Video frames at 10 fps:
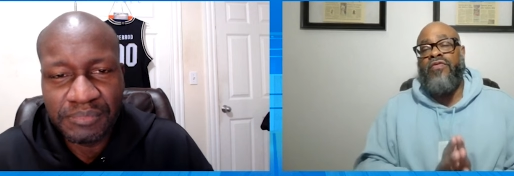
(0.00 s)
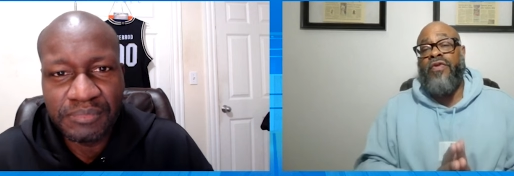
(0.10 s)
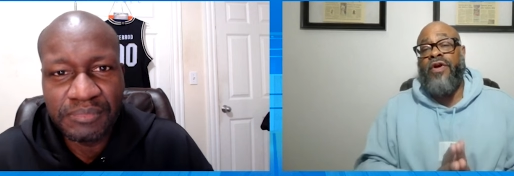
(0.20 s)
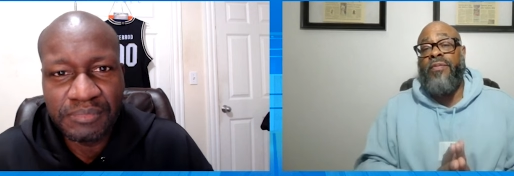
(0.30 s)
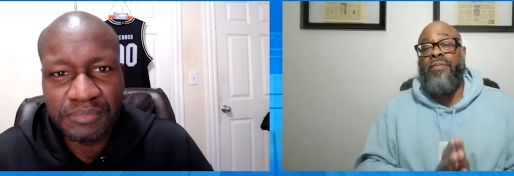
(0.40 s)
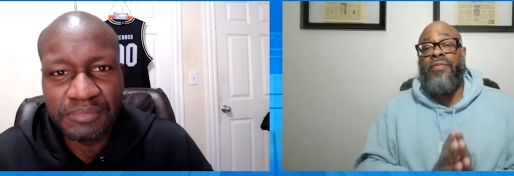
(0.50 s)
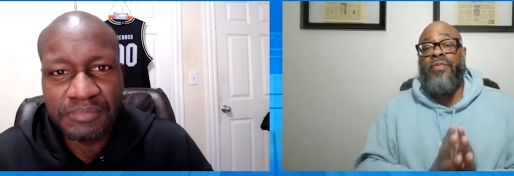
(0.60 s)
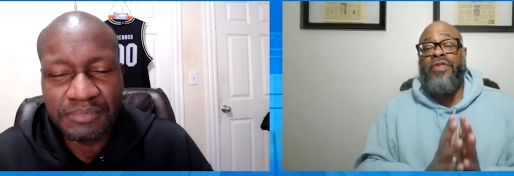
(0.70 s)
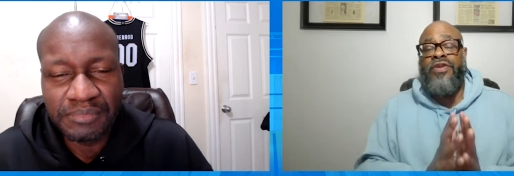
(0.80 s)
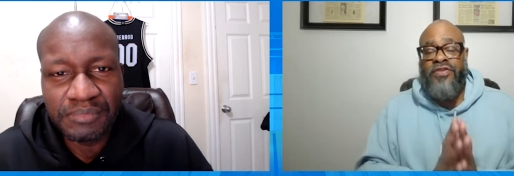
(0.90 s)
Speaker 1: from
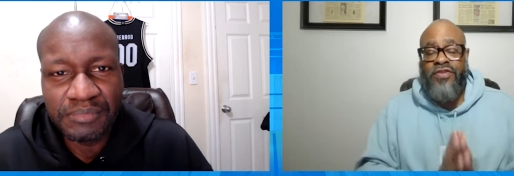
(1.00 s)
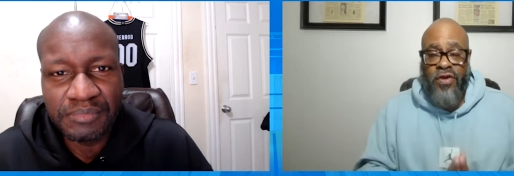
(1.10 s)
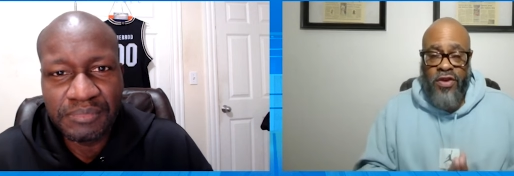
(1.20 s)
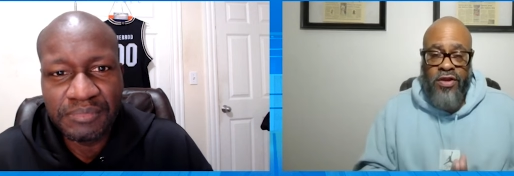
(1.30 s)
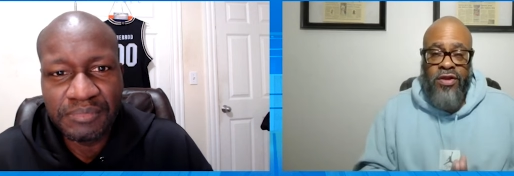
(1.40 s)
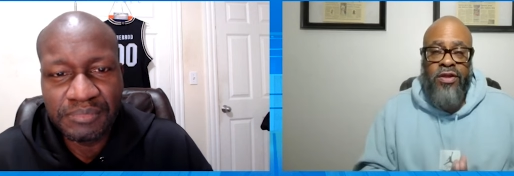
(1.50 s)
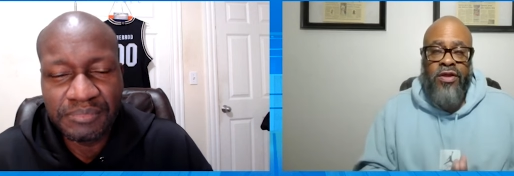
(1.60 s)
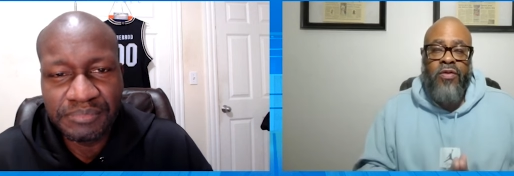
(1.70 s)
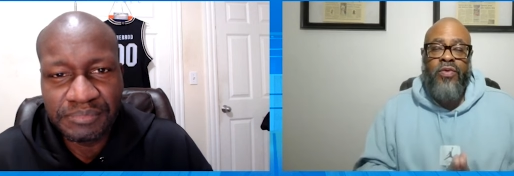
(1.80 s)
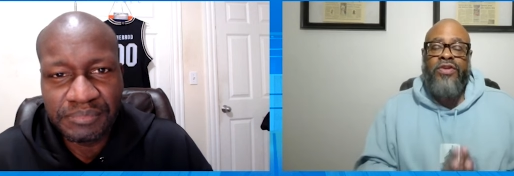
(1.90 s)
the start
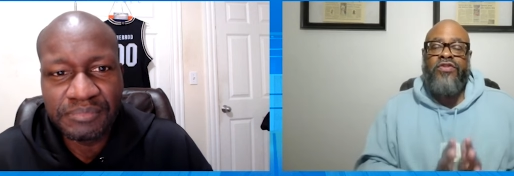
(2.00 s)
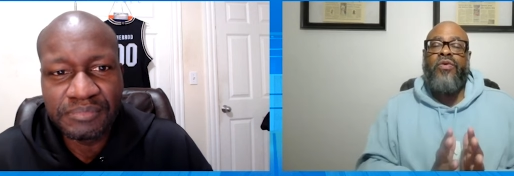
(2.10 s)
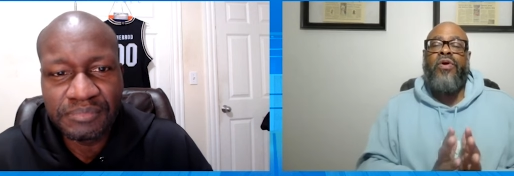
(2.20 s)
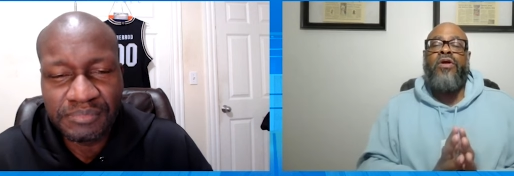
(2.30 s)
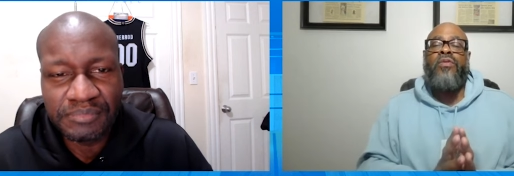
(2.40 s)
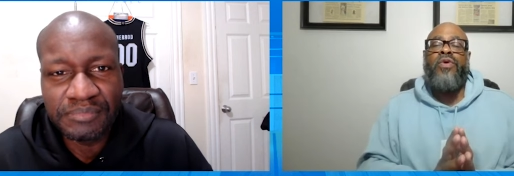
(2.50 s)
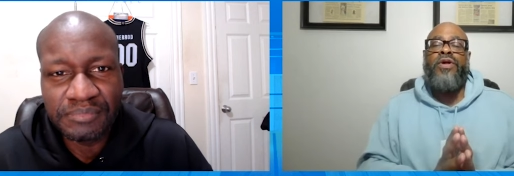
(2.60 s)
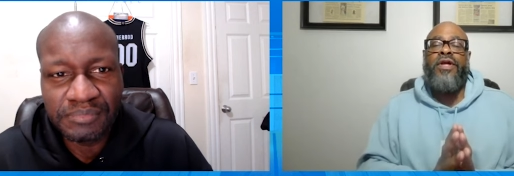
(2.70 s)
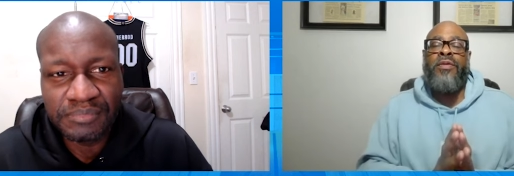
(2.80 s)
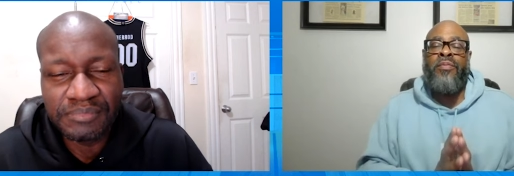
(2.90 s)
when Joel
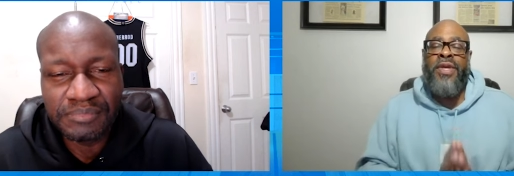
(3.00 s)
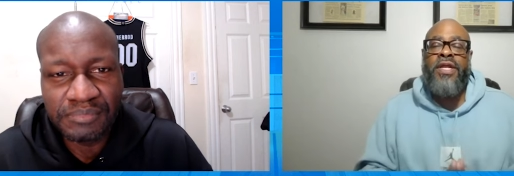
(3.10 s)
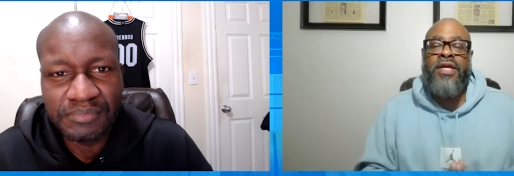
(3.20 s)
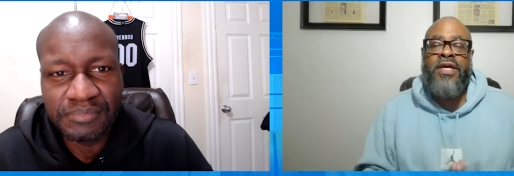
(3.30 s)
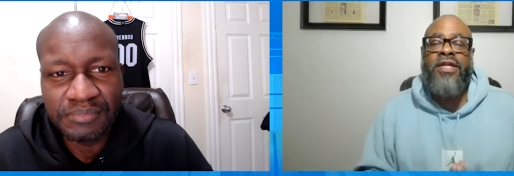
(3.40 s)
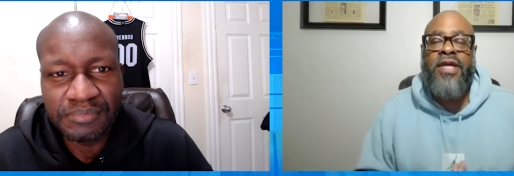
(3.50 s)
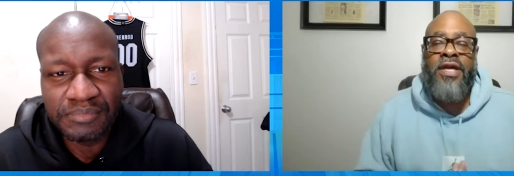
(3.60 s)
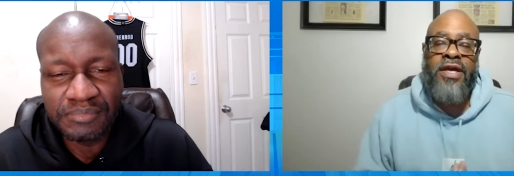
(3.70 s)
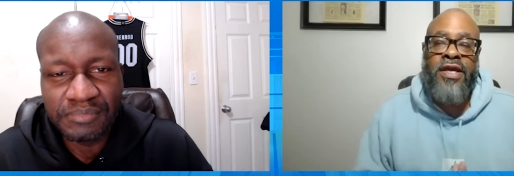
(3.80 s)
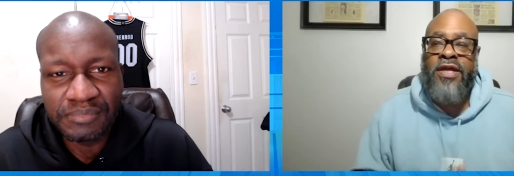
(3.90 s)
went in media
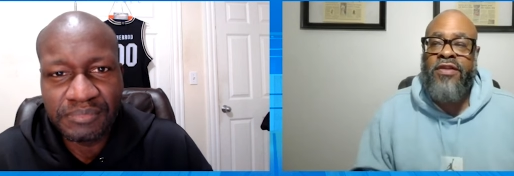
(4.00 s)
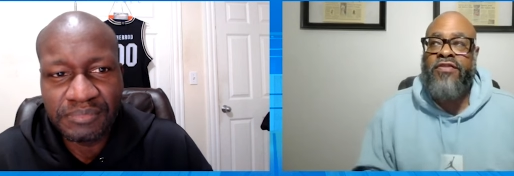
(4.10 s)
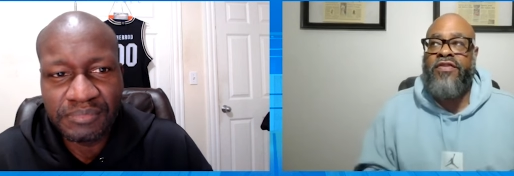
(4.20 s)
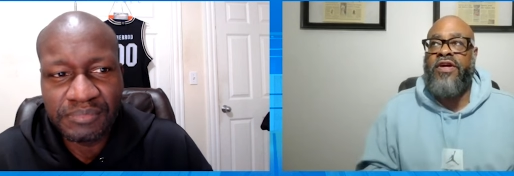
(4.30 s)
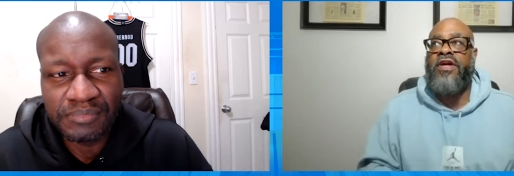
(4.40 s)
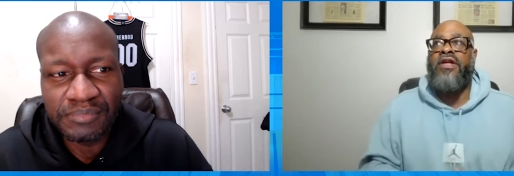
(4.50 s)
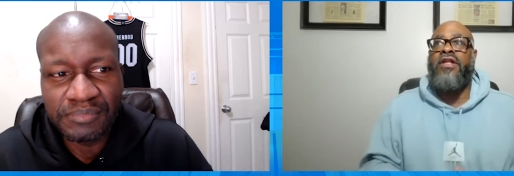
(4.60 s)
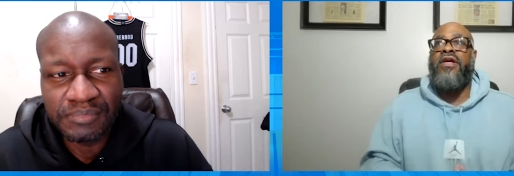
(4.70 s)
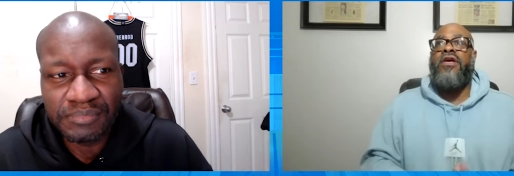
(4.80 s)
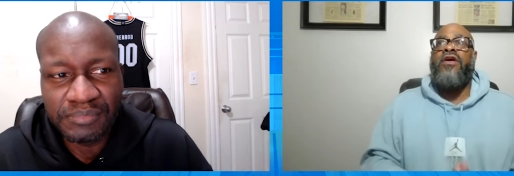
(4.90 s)
day and
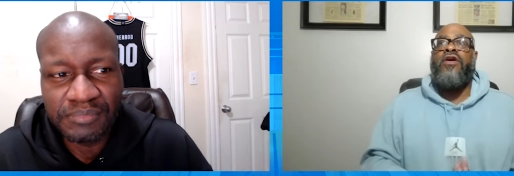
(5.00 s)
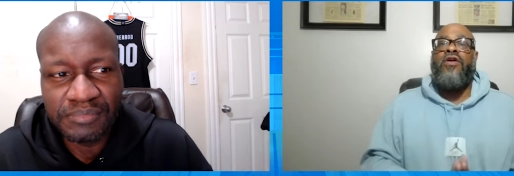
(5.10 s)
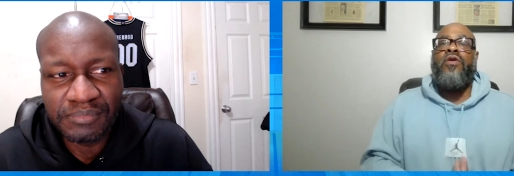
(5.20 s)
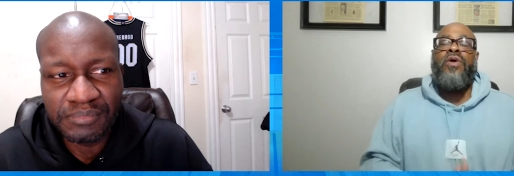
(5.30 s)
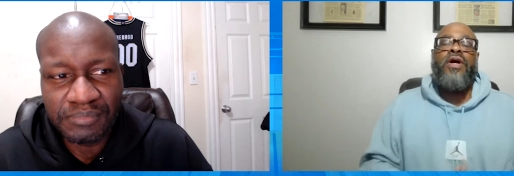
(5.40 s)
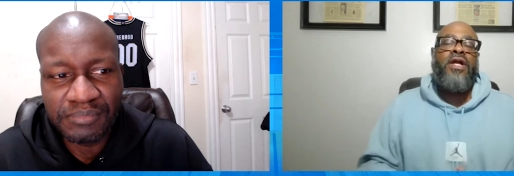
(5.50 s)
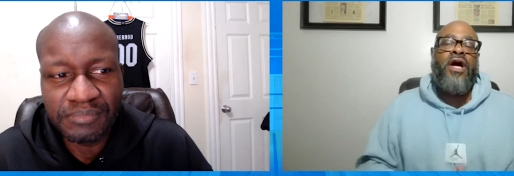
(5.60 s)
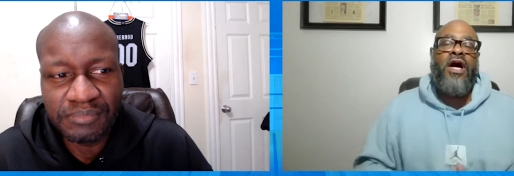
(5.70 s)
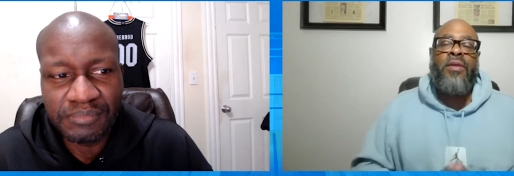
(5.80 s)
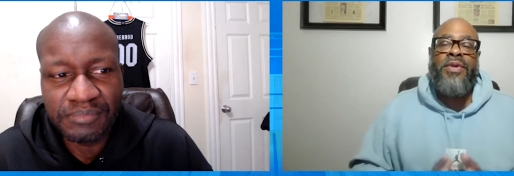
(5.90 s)
said you know what?
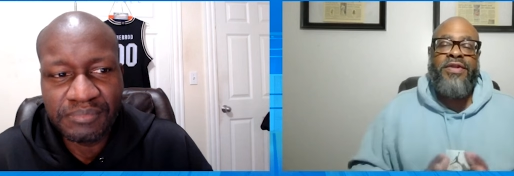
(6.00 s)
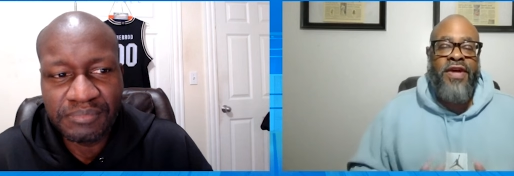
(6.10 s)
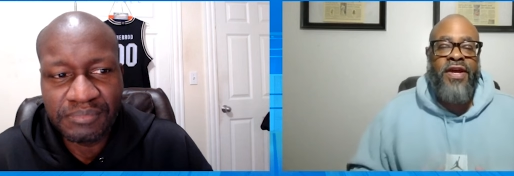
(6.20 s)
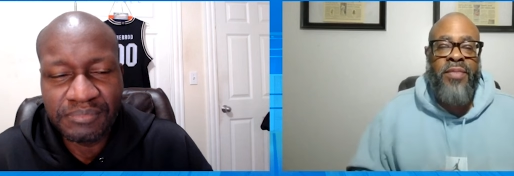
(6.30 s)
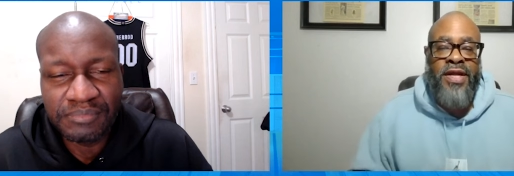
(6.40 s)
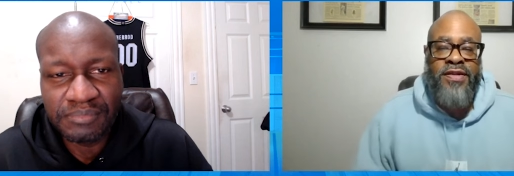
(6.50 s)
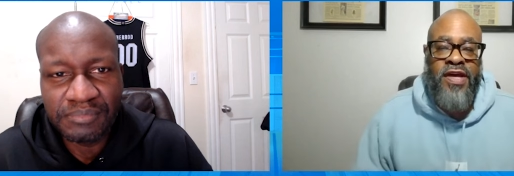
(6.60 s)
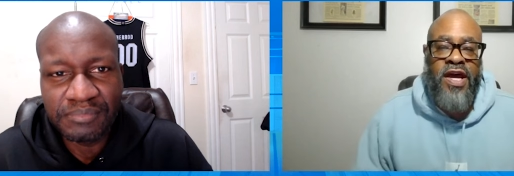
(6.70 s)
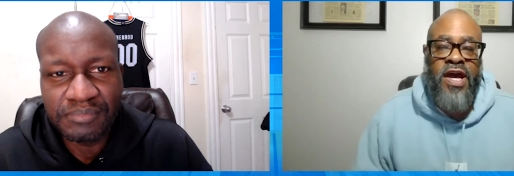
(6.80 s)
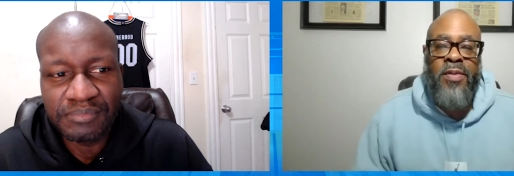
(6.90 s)
I'm gonna take my
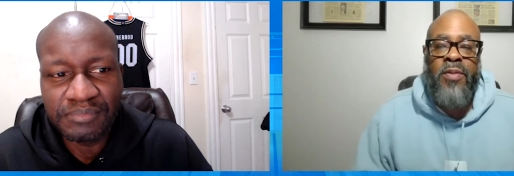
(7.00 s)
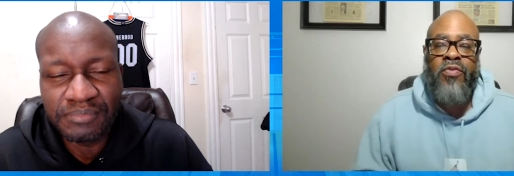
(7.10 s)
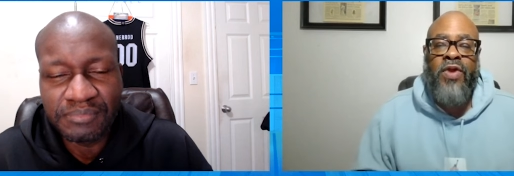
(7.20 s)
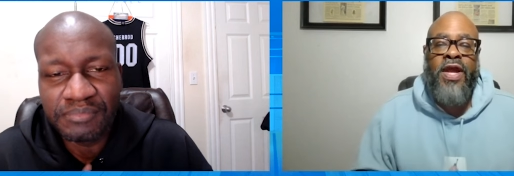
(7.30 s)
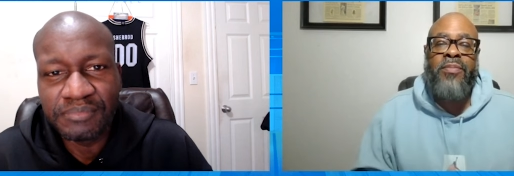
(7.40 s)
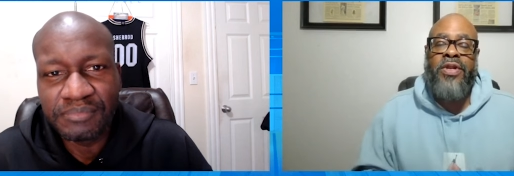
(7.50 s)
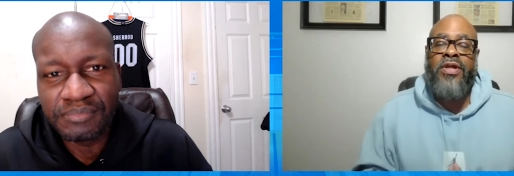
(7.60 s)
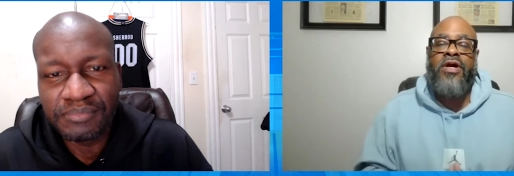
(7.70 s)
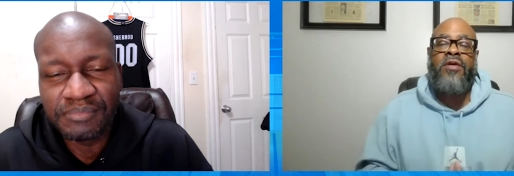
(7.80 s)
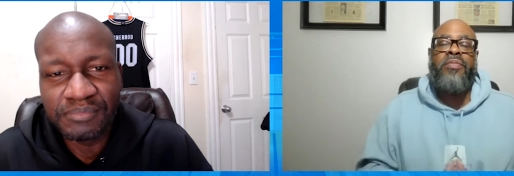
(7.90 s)
time. I'm ramping
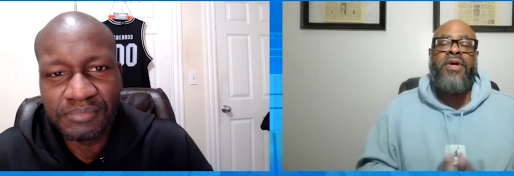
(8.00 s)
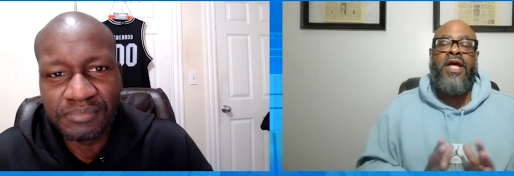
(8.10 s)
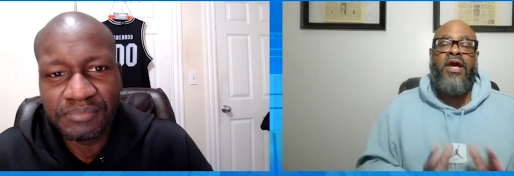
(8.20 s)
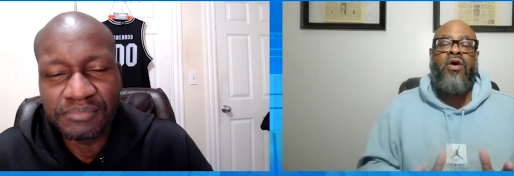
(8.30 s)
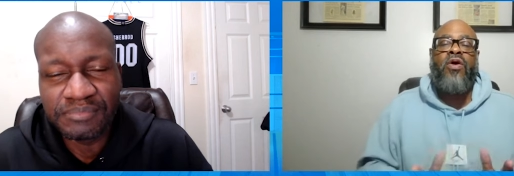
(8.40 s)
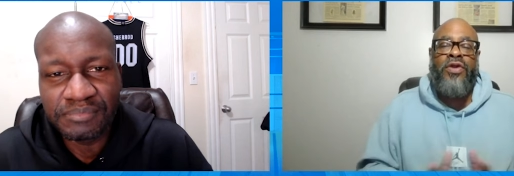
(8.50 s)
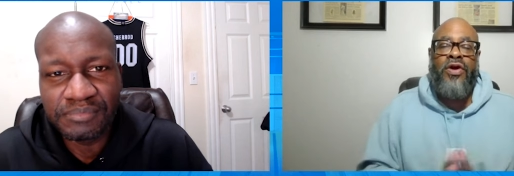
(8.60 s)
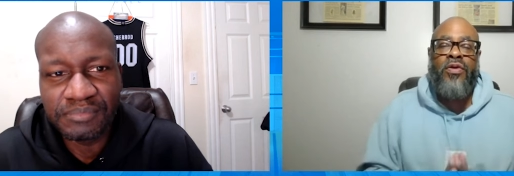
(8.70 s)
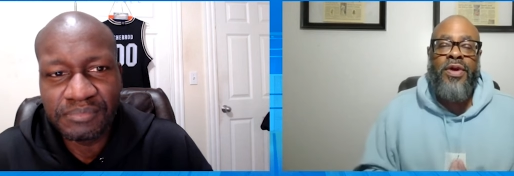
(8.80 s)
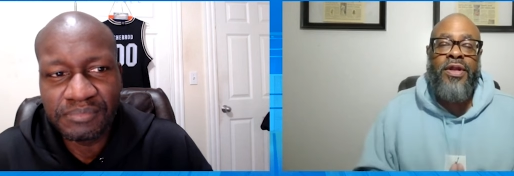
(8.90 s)
it up, and they all
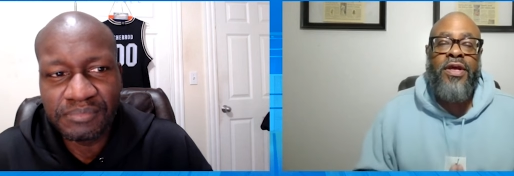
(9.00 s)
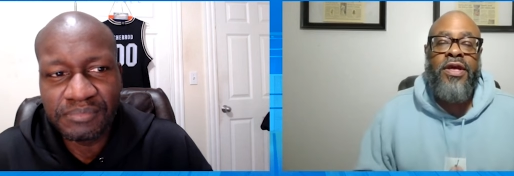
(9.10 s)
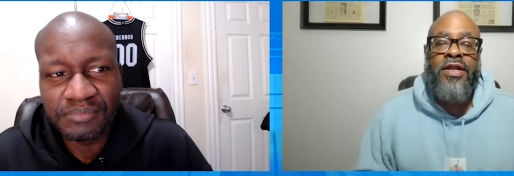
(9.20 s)
know it.